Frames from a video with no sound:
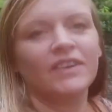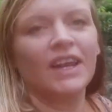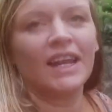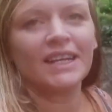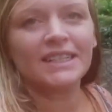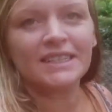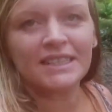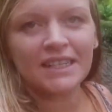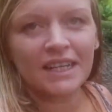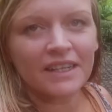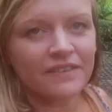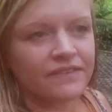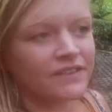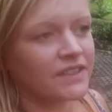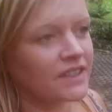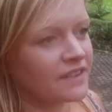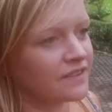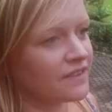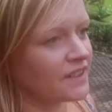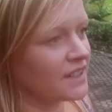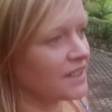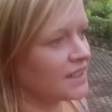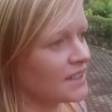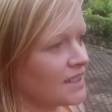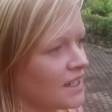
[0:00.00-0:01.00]
last night for the
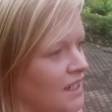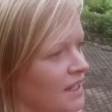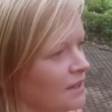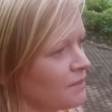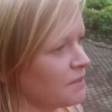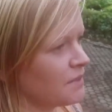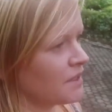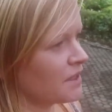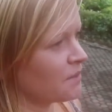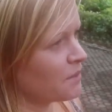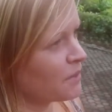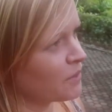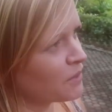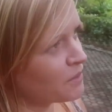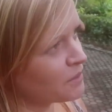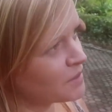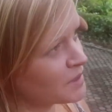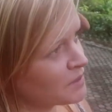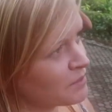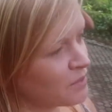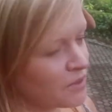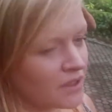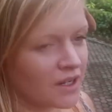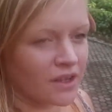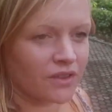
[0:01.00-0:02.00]
first time, and then I woke up
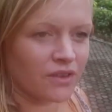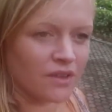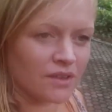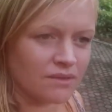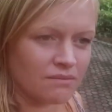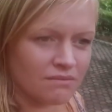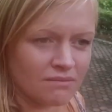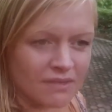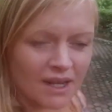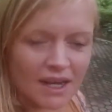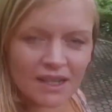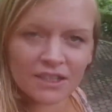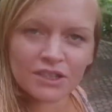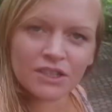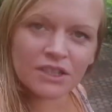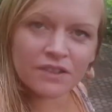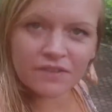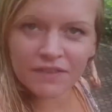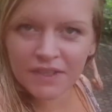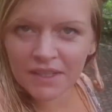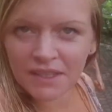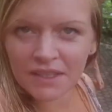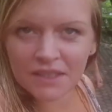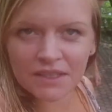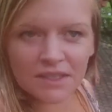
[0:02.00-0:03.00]
this morning and I thought, that actually
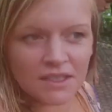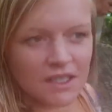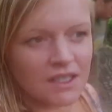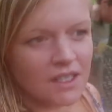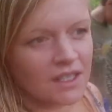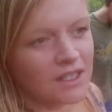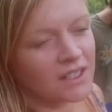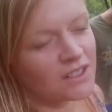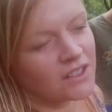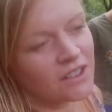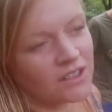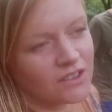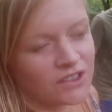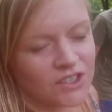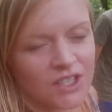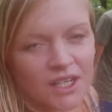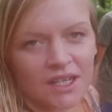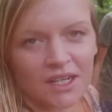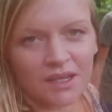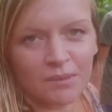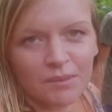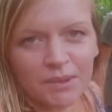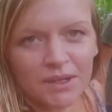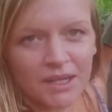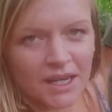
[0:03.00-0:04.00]
feels, not
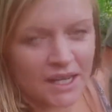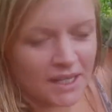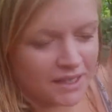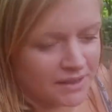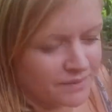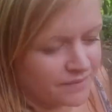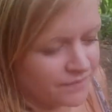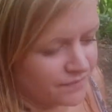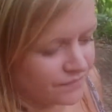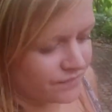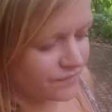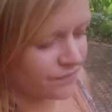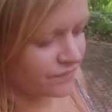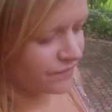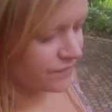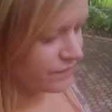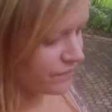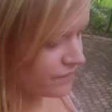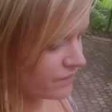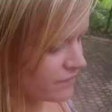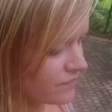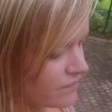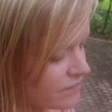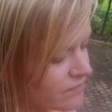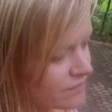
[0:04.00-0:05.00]
chilly, but like,
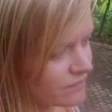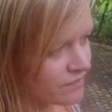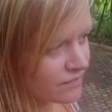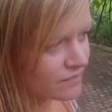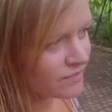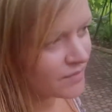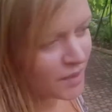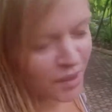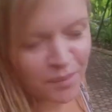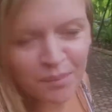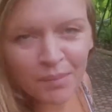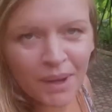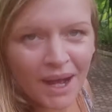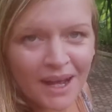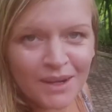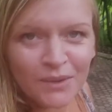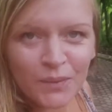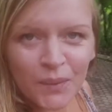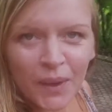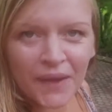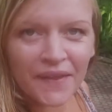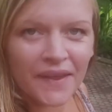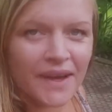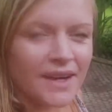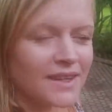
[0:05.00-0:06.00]

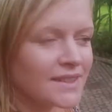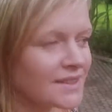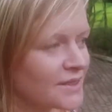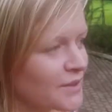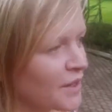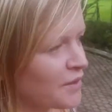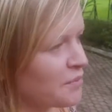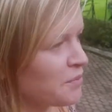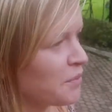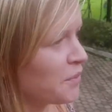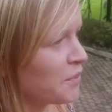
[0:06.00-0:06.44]
pant weather, so I